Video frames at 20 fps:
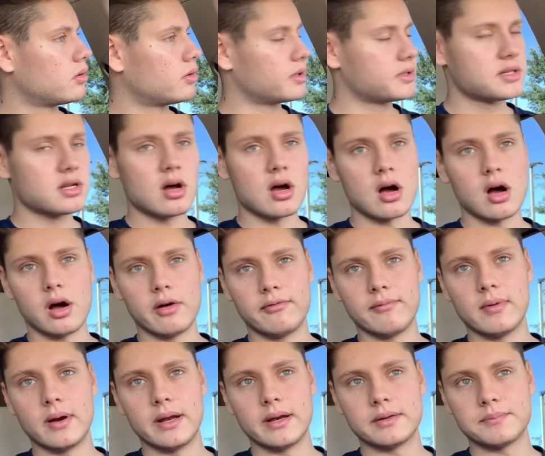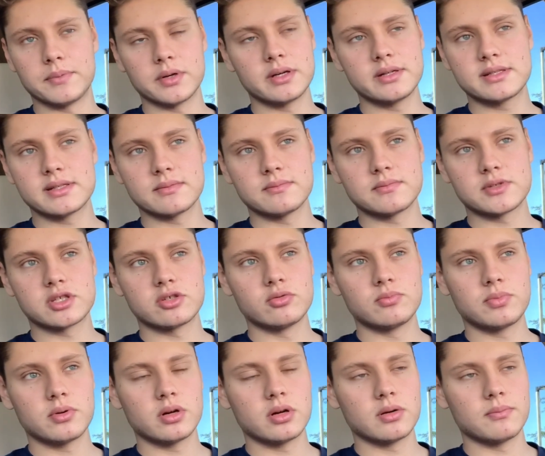It's not off-branded, but it's some
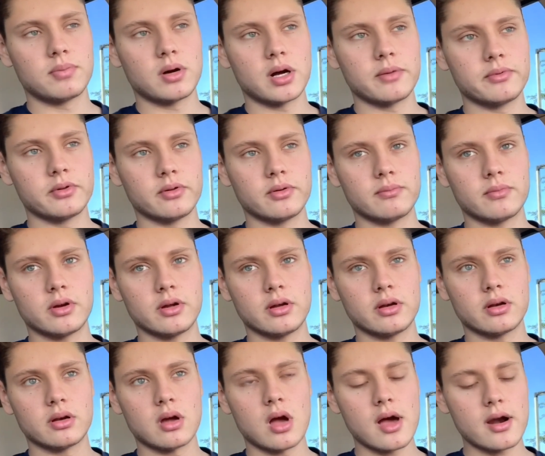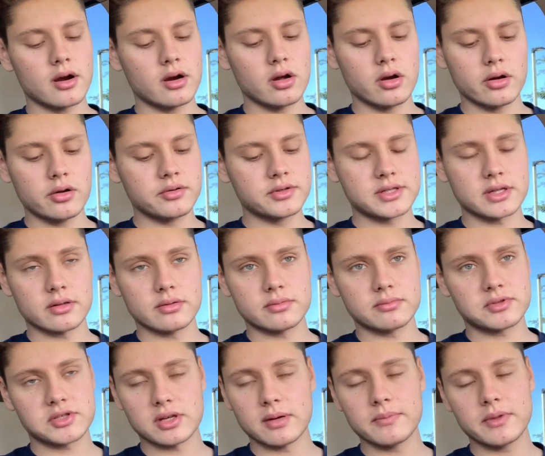super popular brand. I don't know. It was
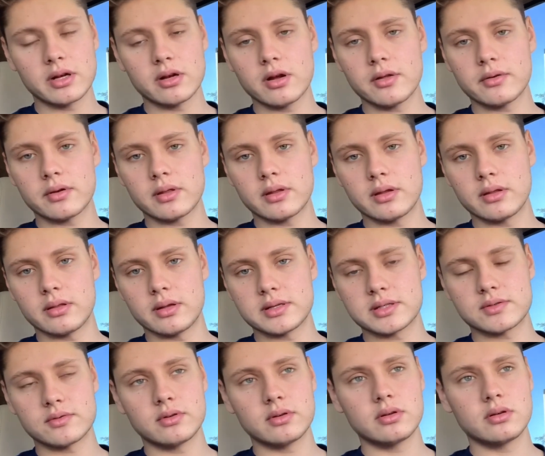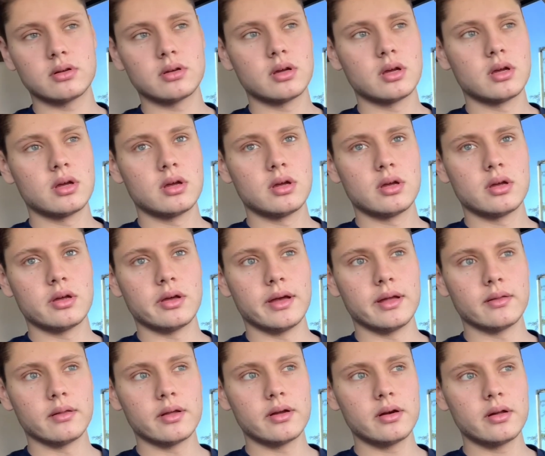something other than this one.
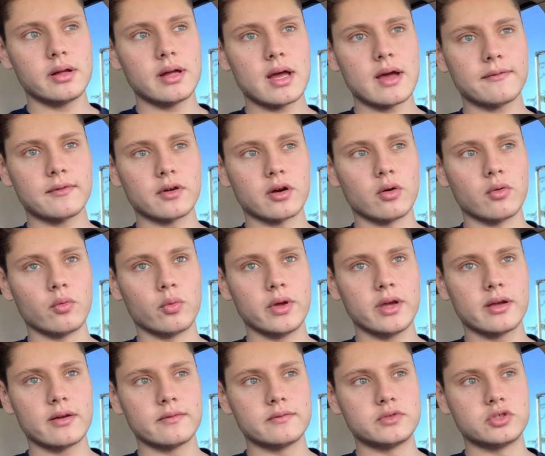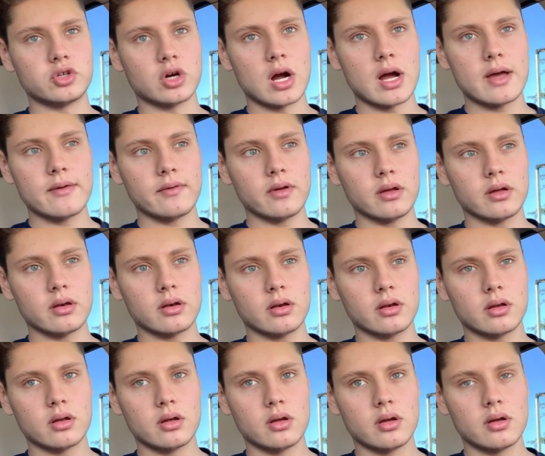And literally after a week of driving,
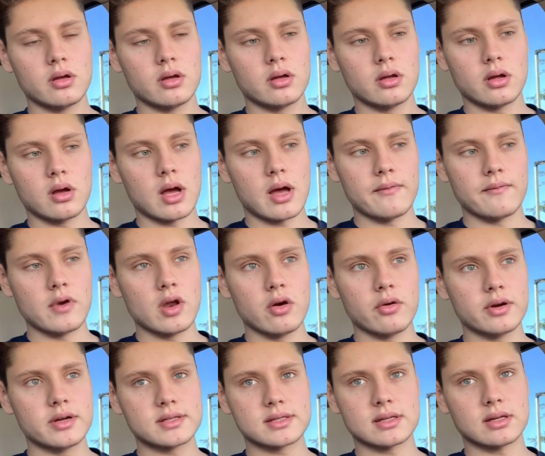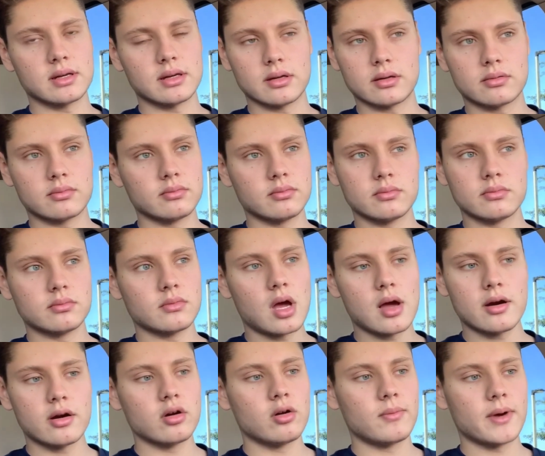I've noticed, like,
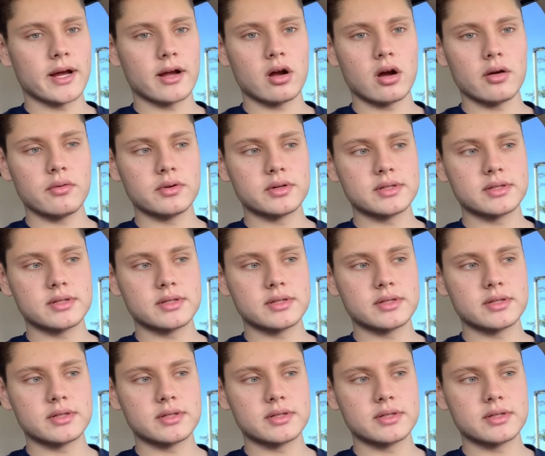I don't know, my car